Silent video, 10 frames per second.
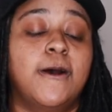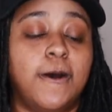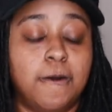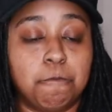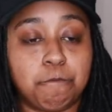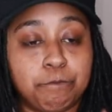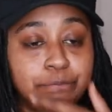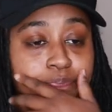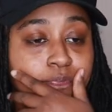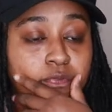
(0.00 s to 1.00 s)
Um,
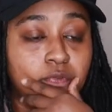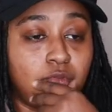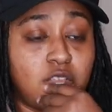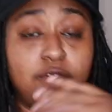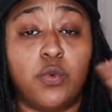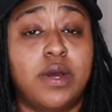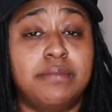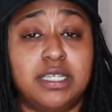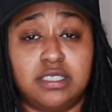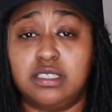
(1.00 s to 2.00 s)
for
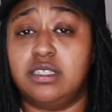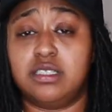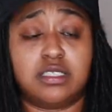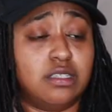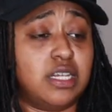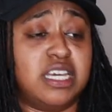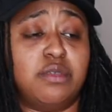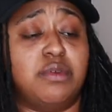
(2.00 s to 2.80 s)
one, me and Titi are still together.